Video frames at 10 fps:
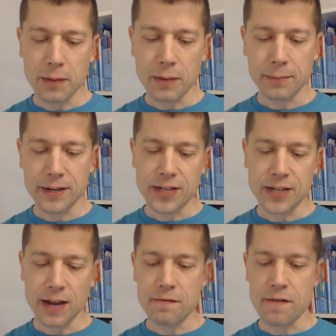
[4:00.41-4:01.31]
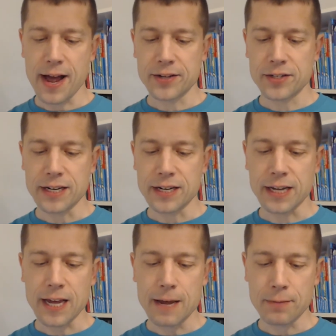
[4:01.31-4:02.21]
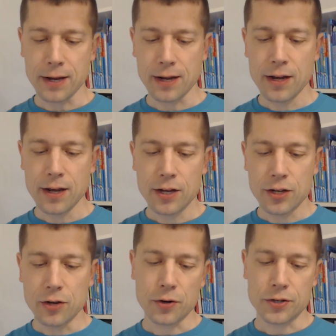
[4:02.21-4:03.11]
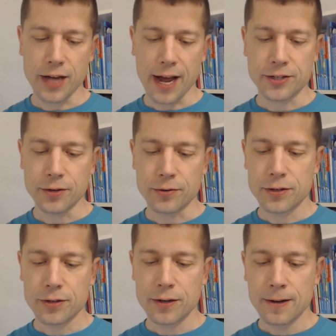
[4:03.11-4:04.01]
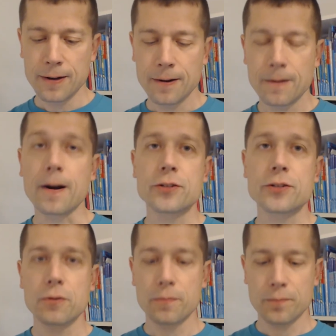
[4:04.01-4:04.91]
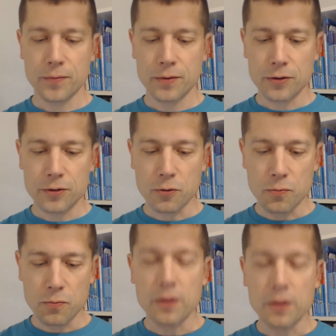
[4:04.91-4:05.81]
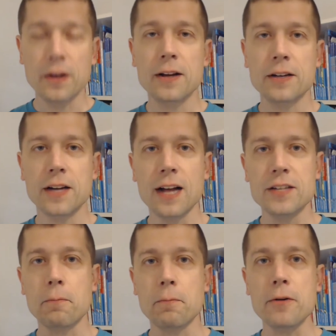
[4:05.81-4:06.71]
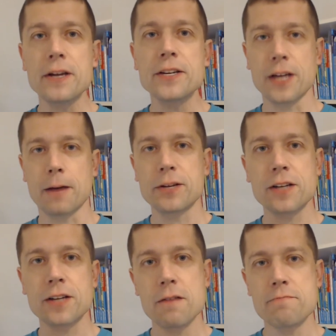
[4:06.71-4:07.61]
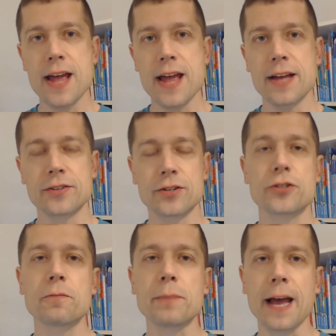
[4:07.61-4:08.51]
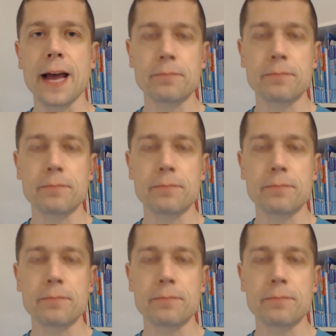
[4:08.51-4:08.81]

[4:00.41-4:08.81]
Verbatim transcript: may be steadfast in keeping your statutes. Right? So, so God's precepts, his commands, should be kept